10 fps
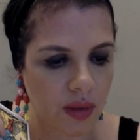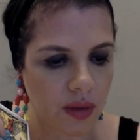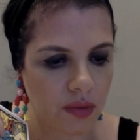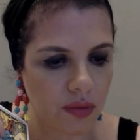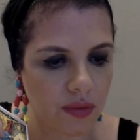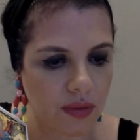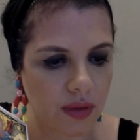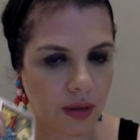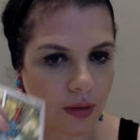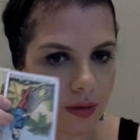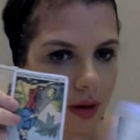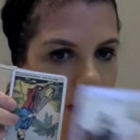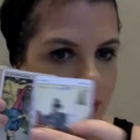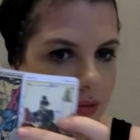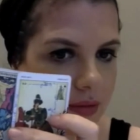Interesting.
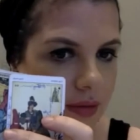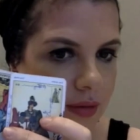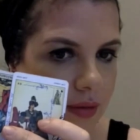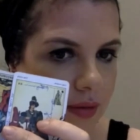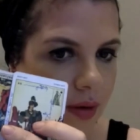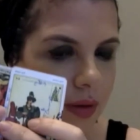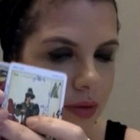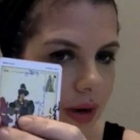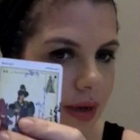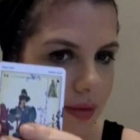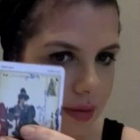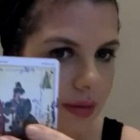Loss. Oh, that's right.